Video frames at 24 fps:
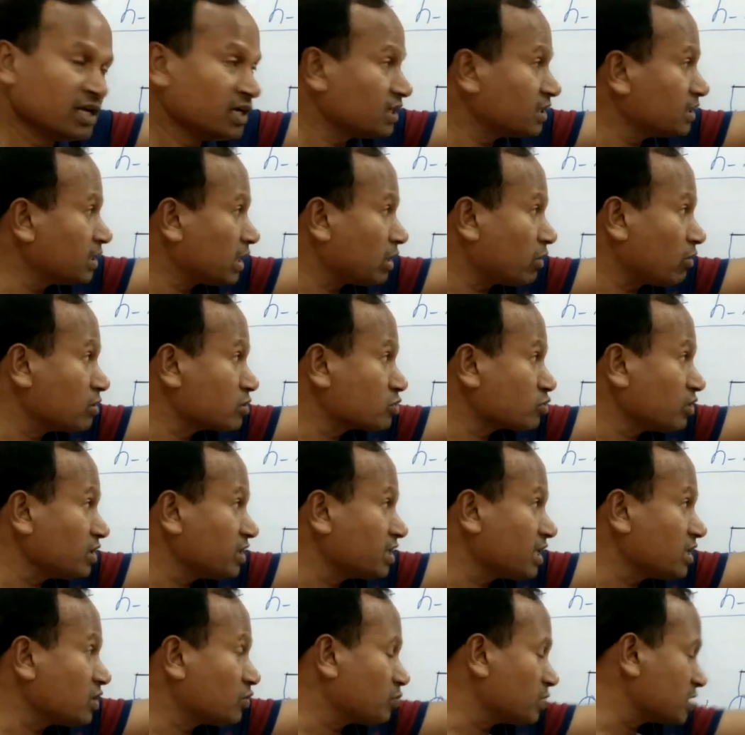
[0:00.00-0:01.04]
There also in
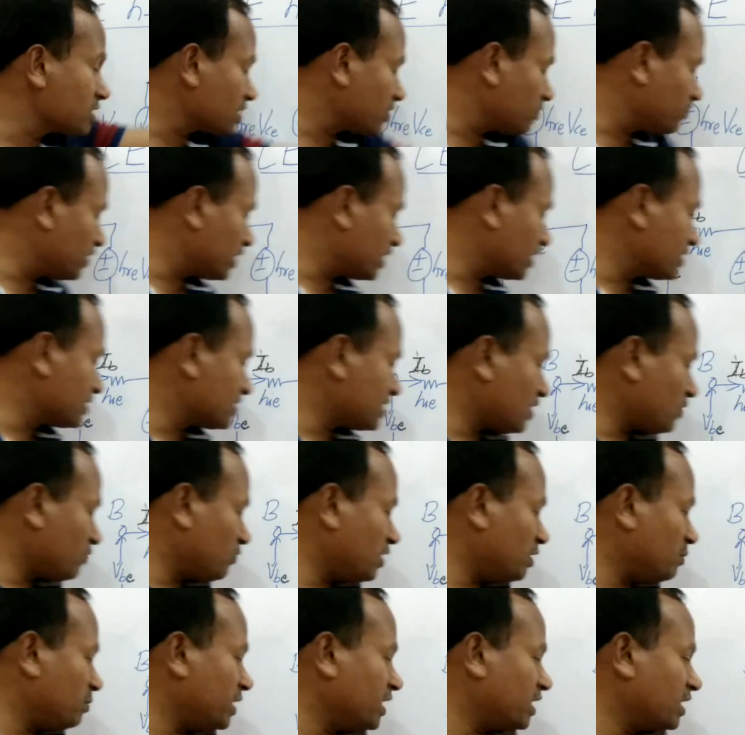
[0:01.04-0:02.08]
the equation we can see
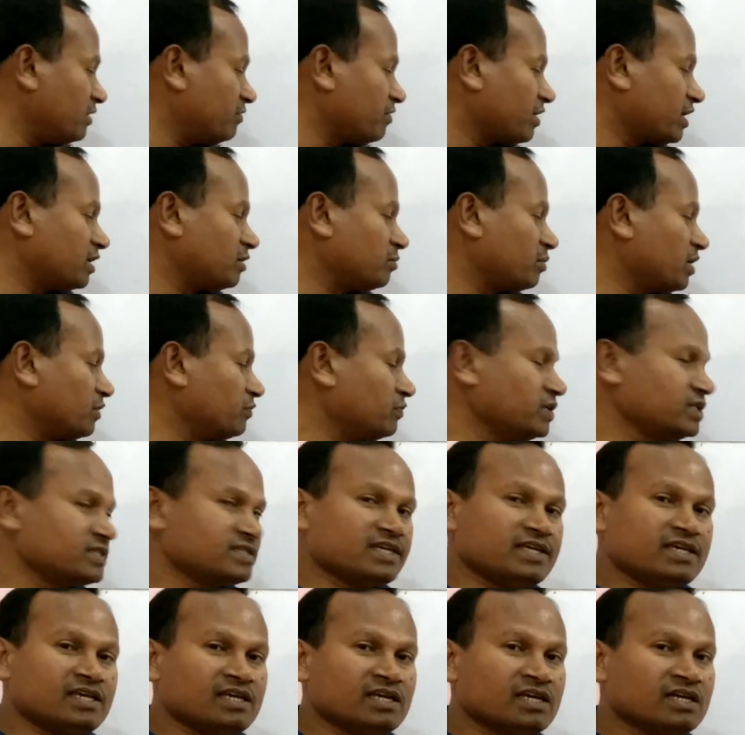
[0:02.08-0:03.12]
VBE divided by
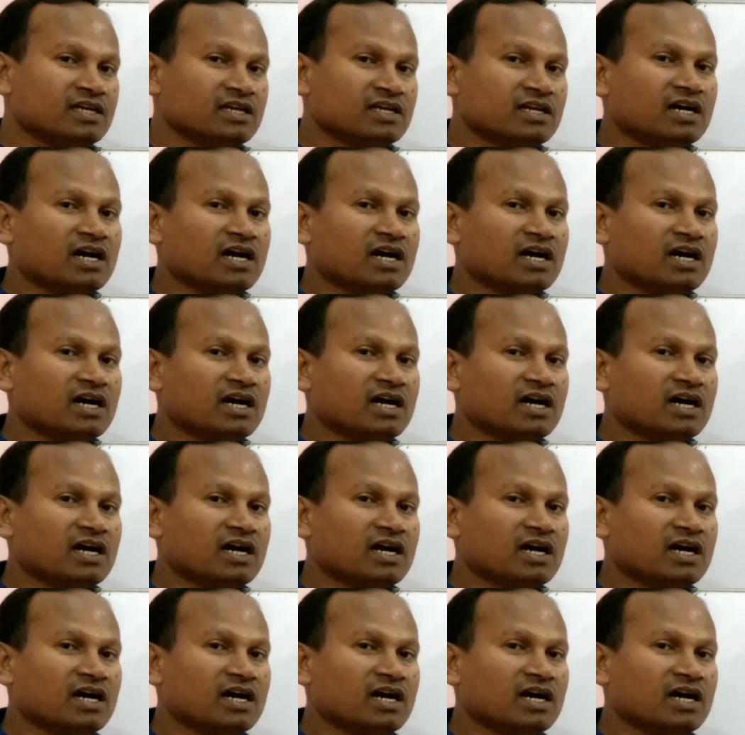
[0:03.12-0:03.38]
VCE,